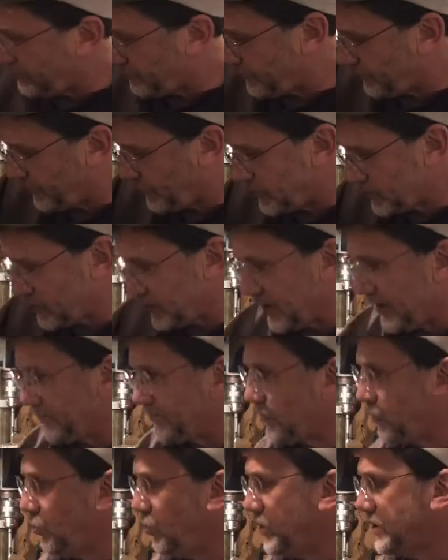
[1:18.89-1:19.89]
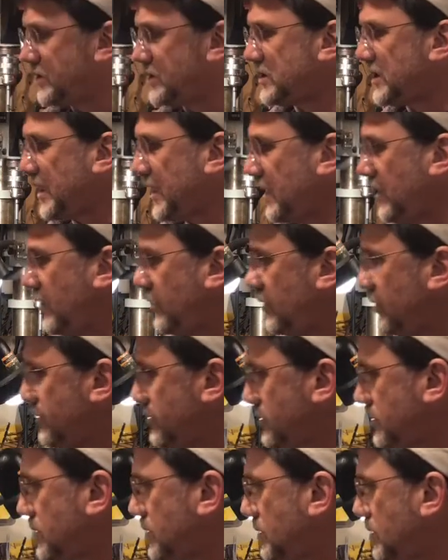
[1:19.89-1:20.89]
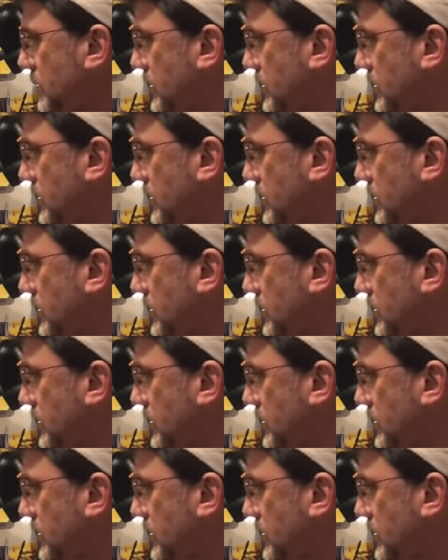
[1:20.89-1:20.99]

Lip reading: First off, the woods I use,